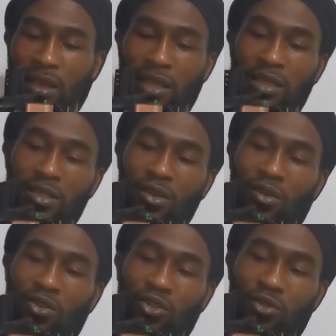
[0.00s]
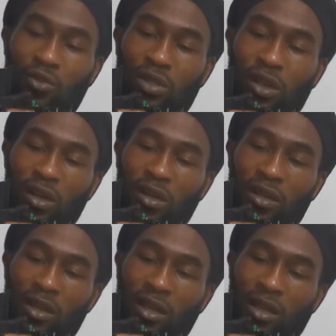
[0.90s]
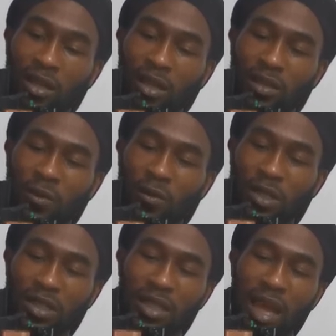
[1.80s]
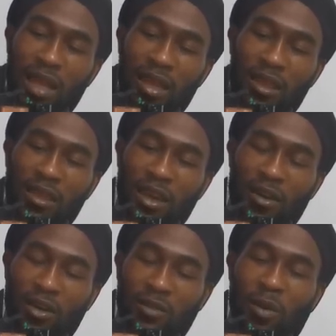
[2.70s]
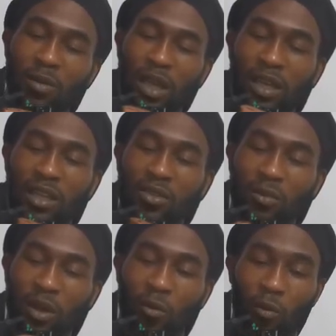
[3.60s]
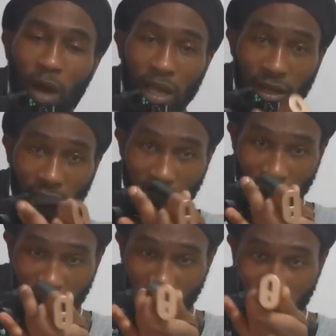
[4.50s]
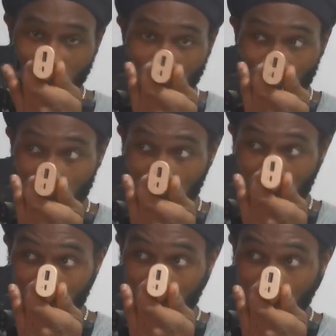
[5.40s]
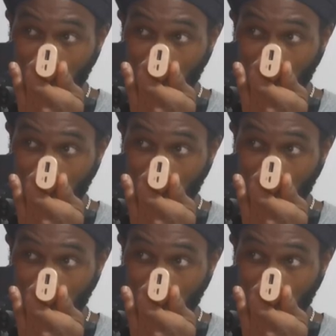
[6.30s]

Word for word: This is a lot shorter. It's probably slightly thinner. It's probably a little bit wider in terms of width,